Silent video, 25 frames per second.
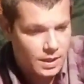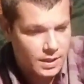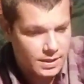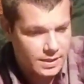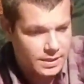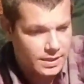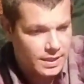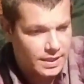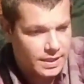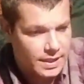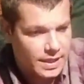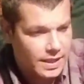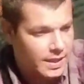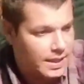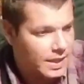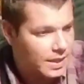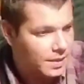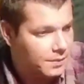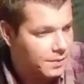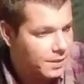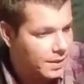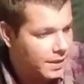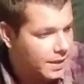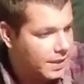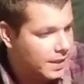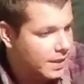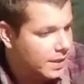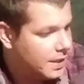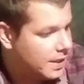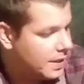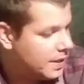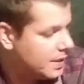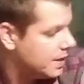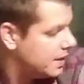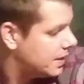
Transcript: Set that down right here.